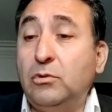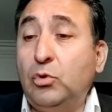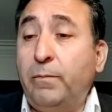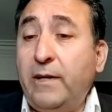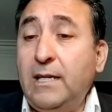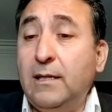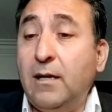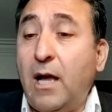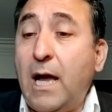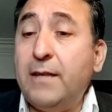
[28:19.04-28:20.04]
to bring
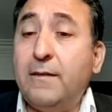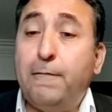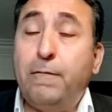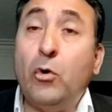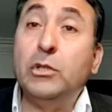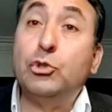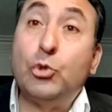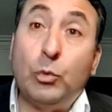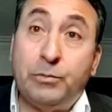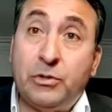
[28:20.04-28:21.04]
either foreign
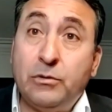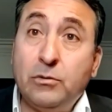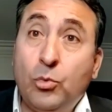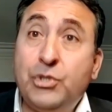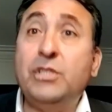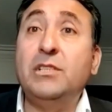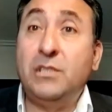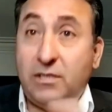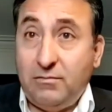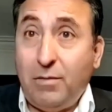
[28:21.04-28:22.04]
troops, which
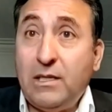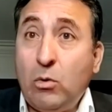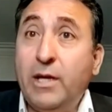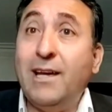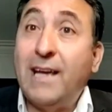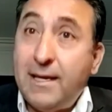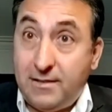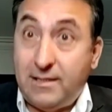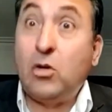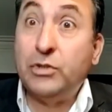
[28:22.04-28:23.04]
is, by the way,
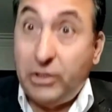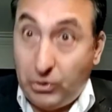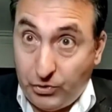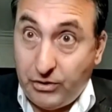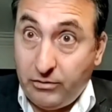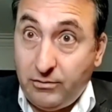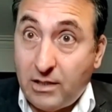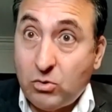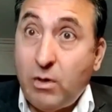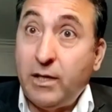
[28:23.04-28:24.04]
against the Constitution,
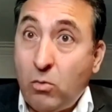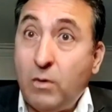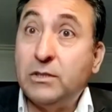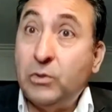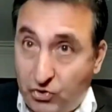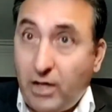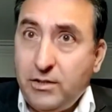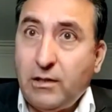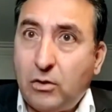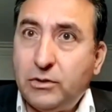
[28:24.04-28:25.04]
that's why he wants to
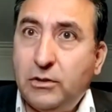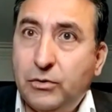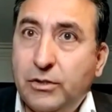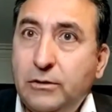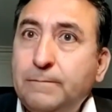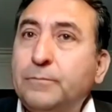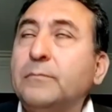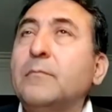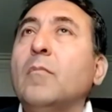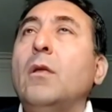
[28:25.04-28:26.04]
change the Constitution,
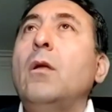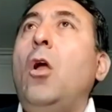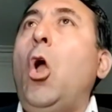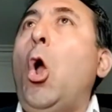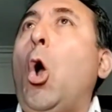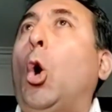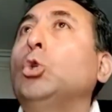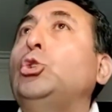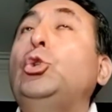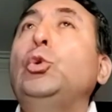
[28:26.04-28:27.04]

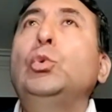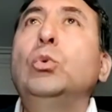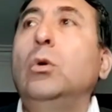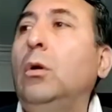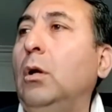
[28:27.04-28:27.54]
or to